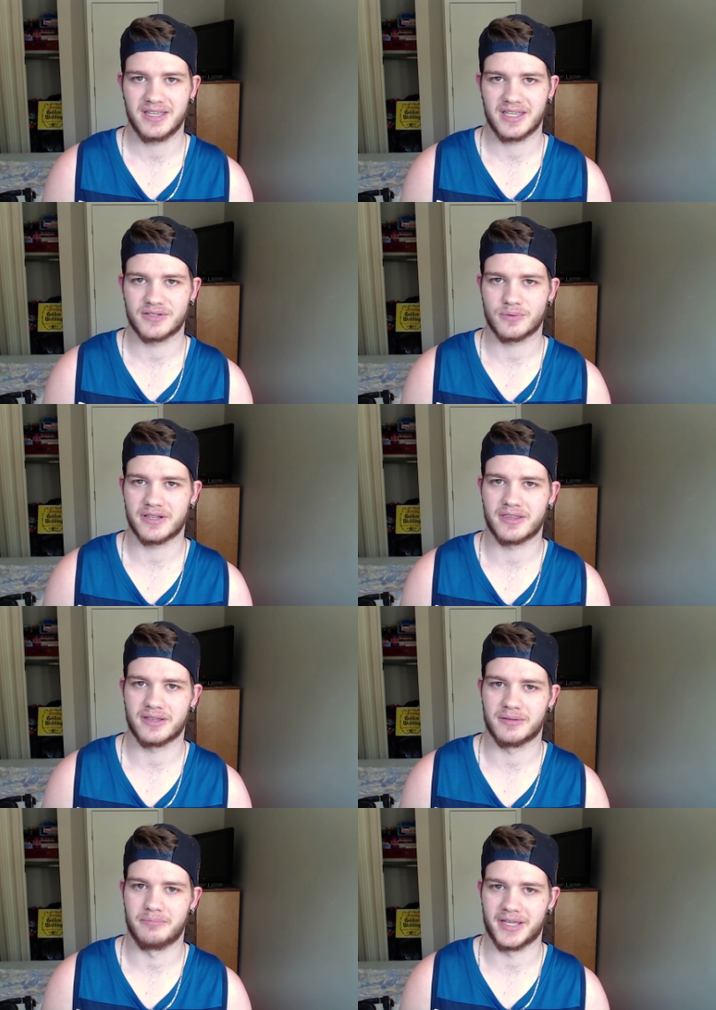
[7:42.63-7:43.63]
It's one of
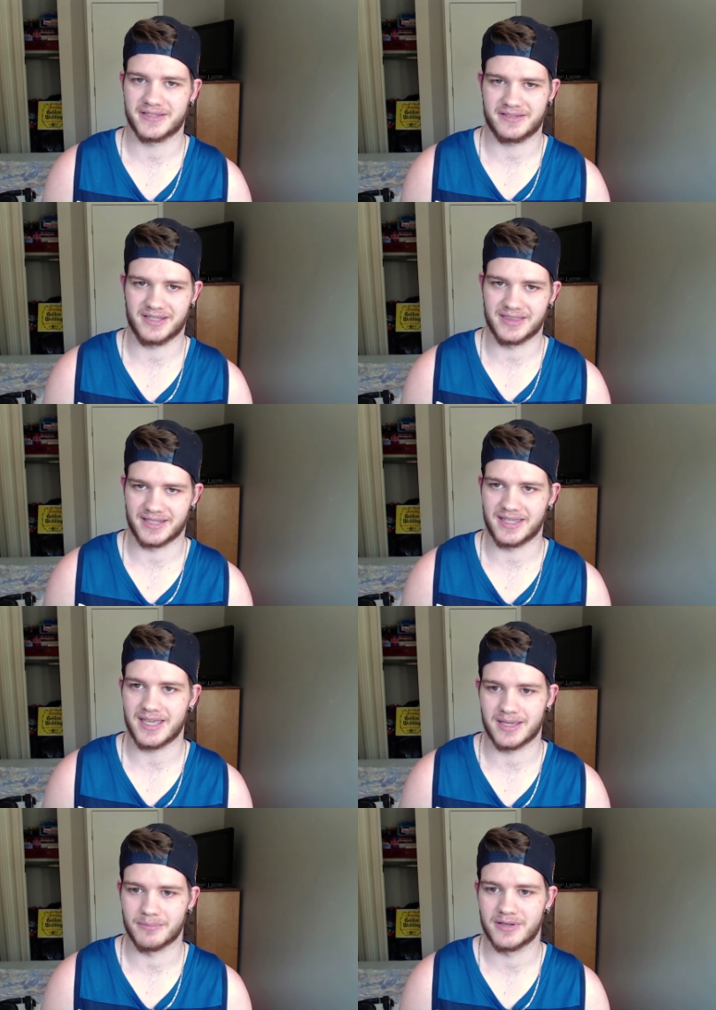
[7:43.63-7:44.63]
the best in the
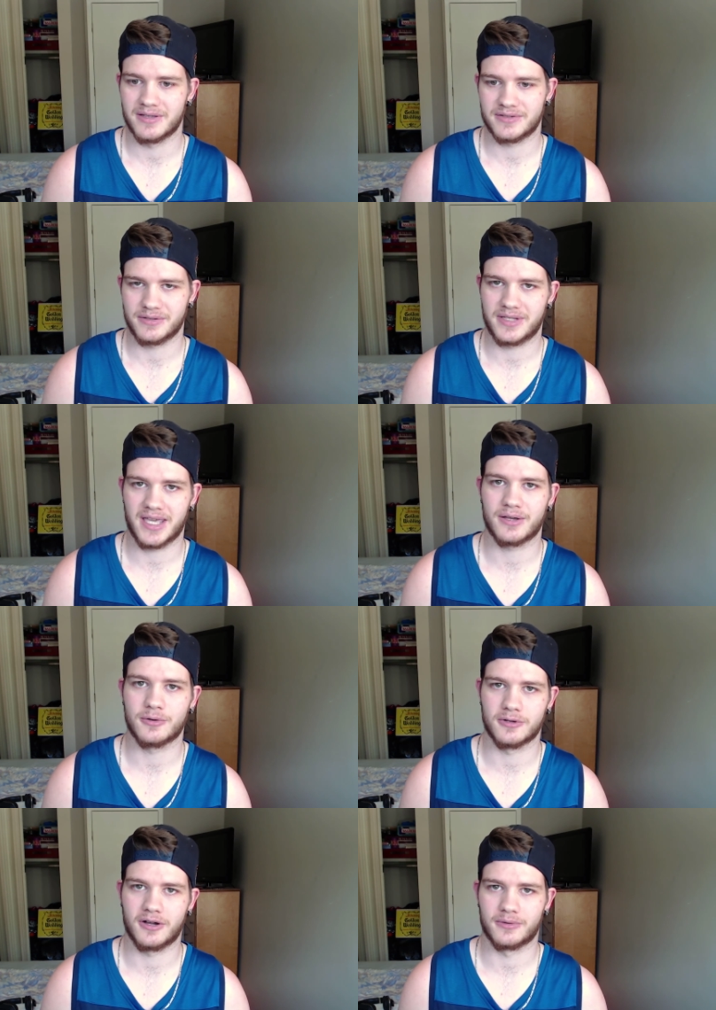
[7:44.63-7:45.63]
game, so you can't go
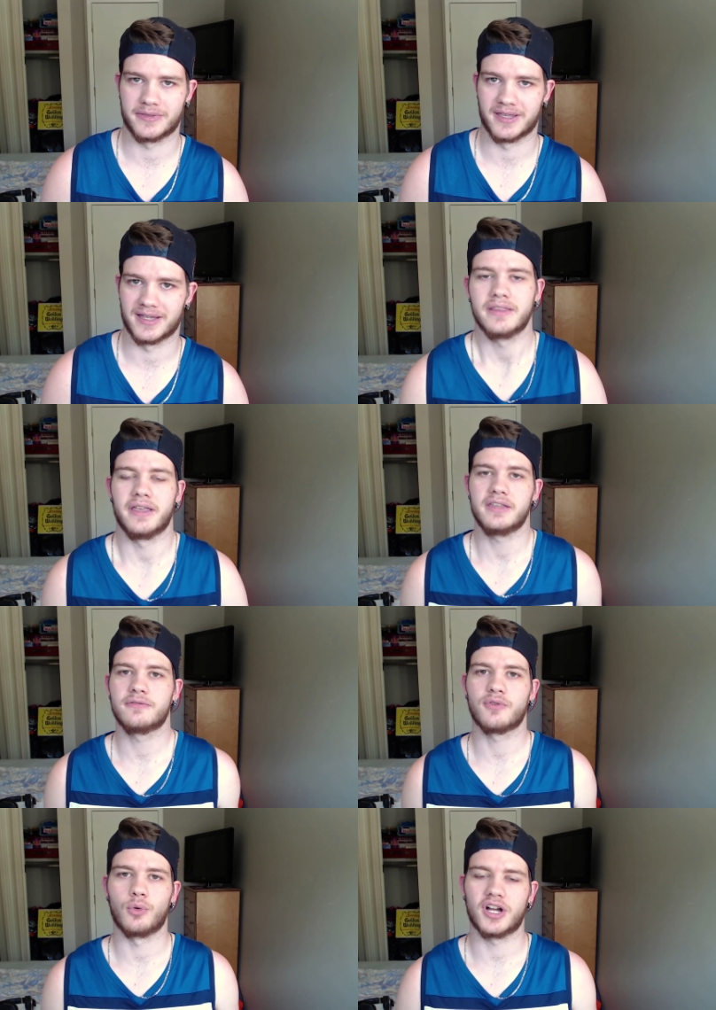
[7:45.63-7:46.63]
wrong with that. Thank you
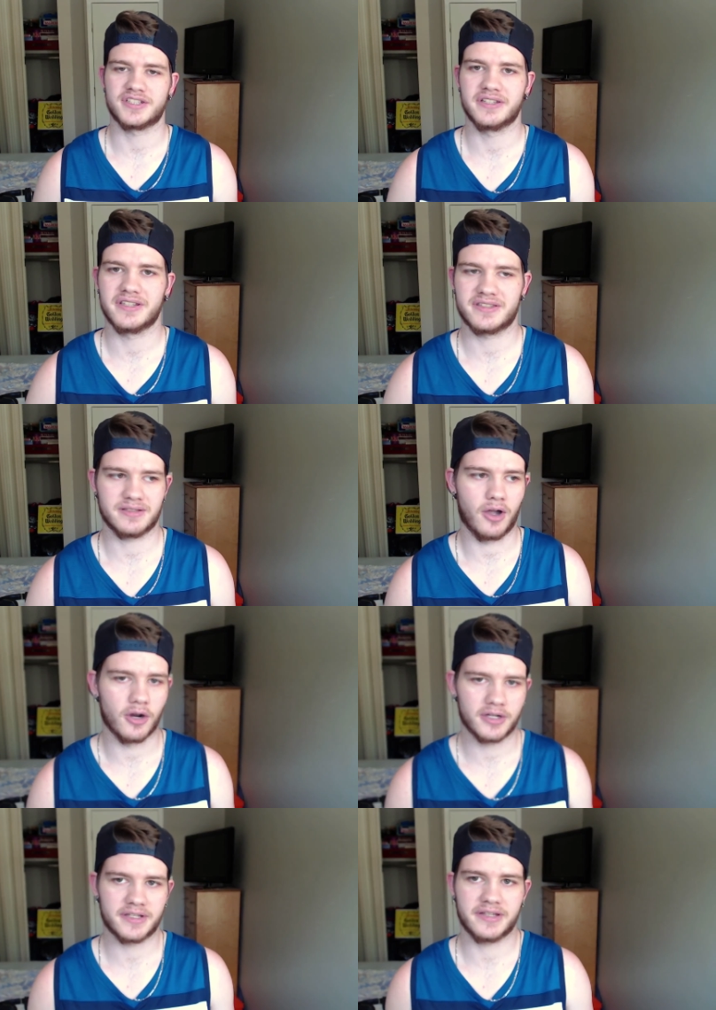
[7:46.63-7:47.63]
for watching this
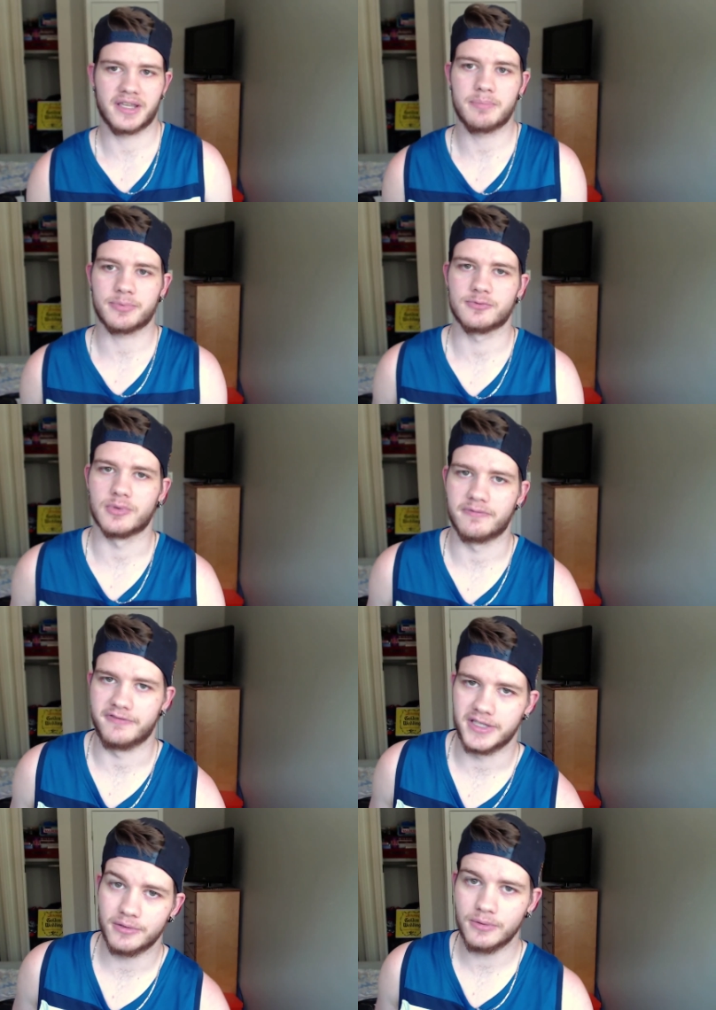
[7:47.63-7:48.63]
archetype
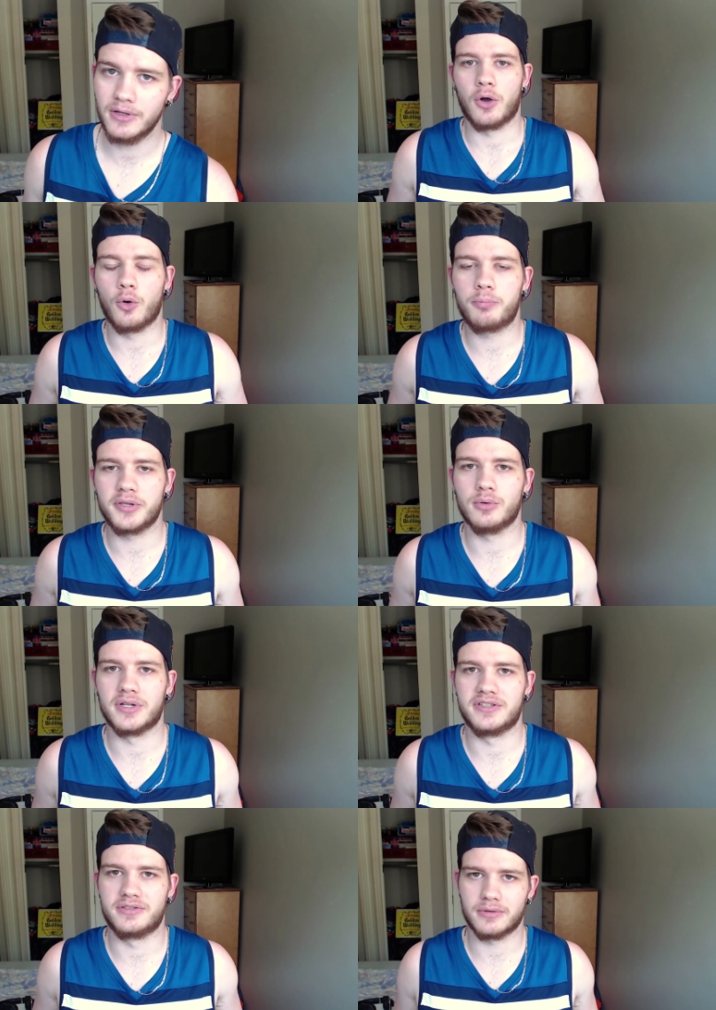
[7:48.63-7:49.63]
review. Hope you
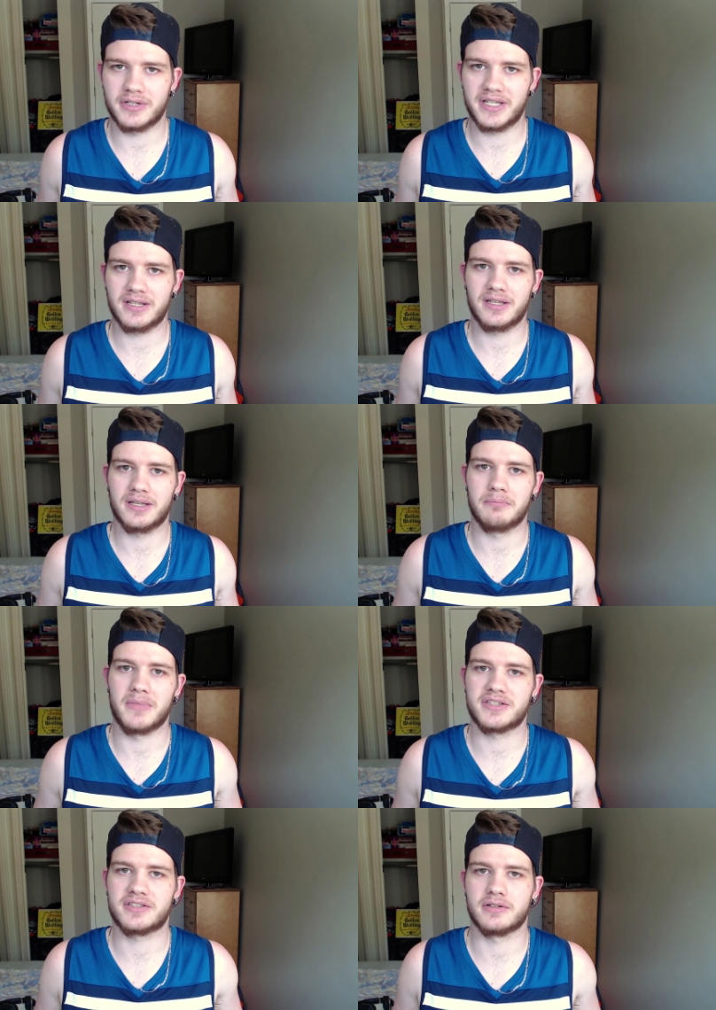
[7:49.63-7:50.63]
enjoyed. Make
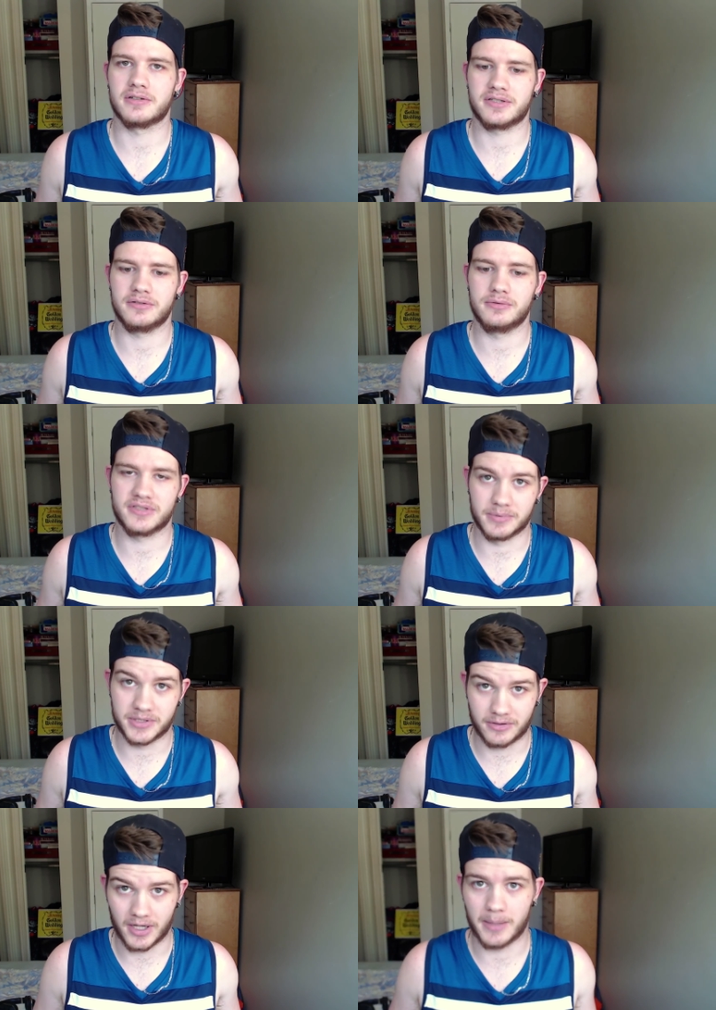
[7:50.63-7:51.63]
sure to
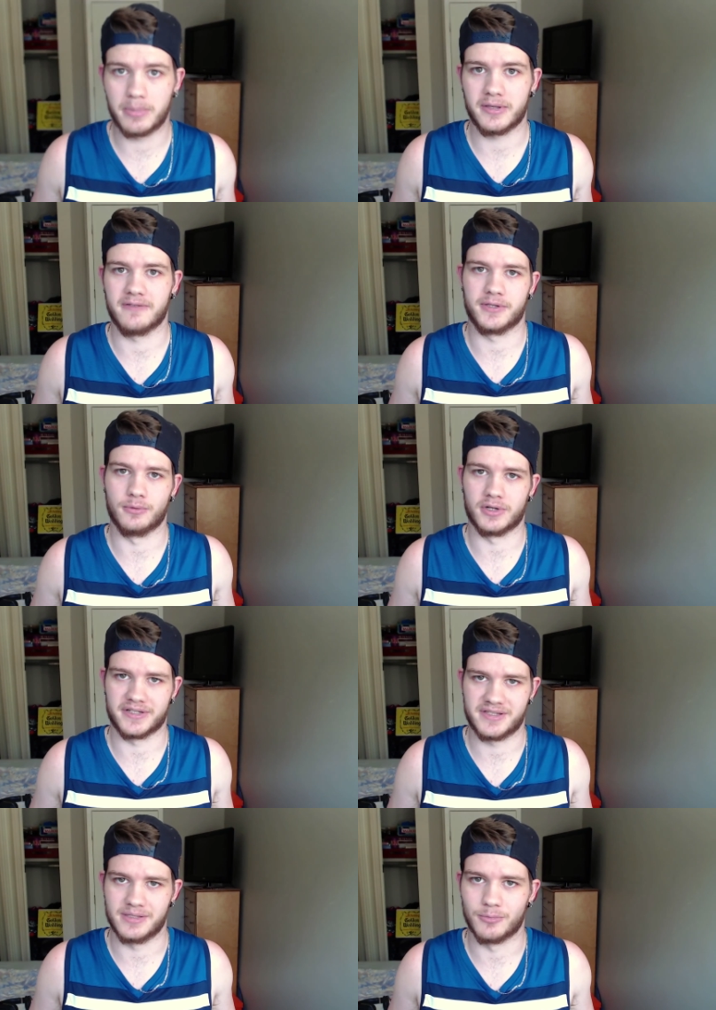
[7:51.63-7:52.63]
subscribe if you want to
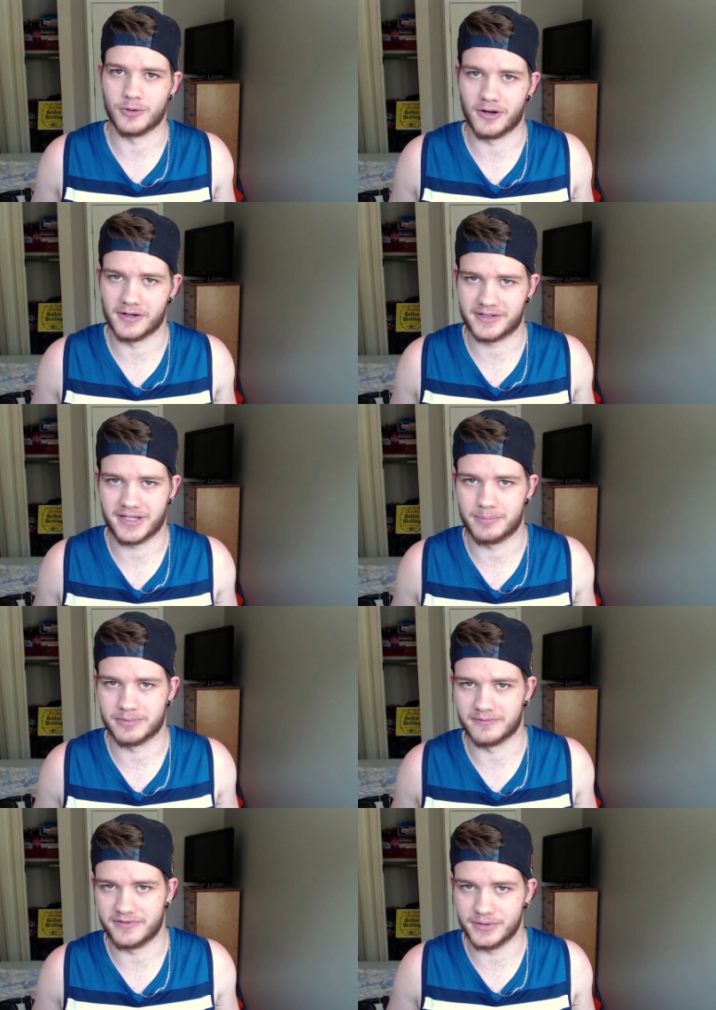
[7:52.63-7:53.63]
see more archetype
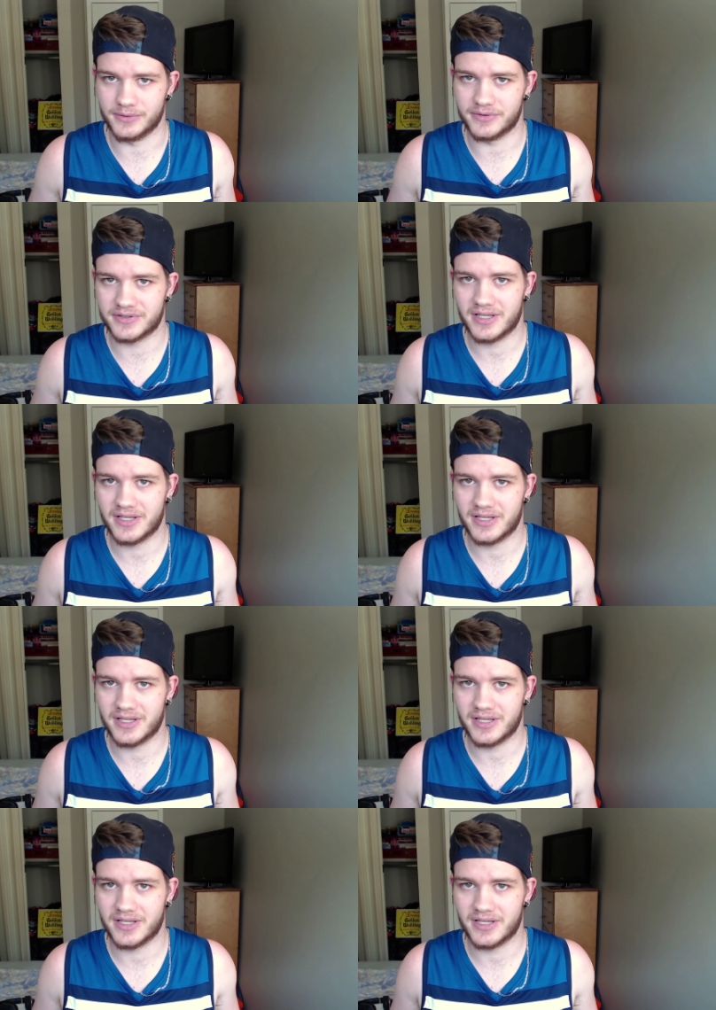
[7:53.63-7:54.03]
reviews.